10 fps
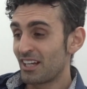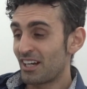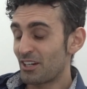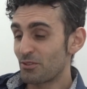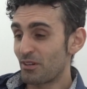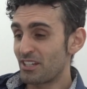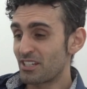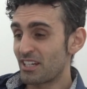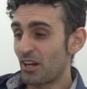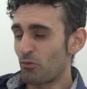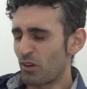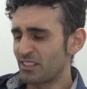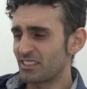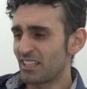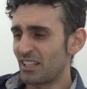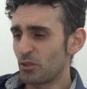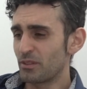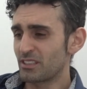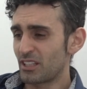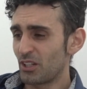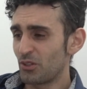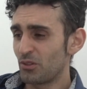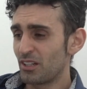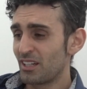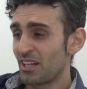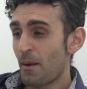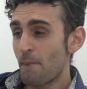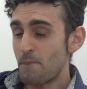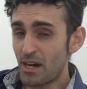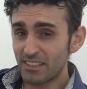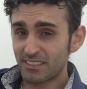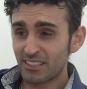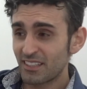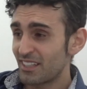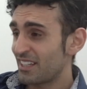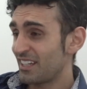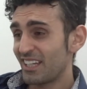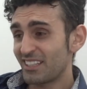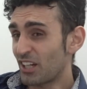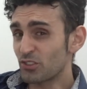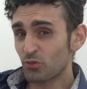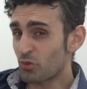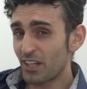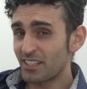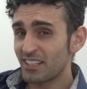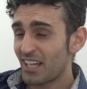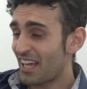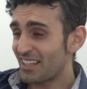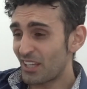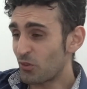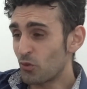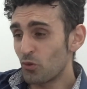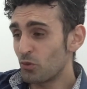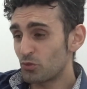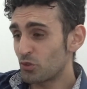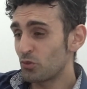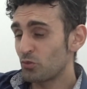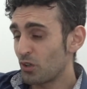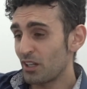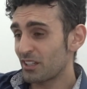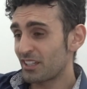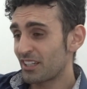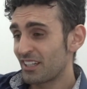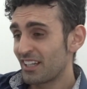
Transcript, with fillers: Unreal Engine runs a little bit slow, but it does run and they all do work.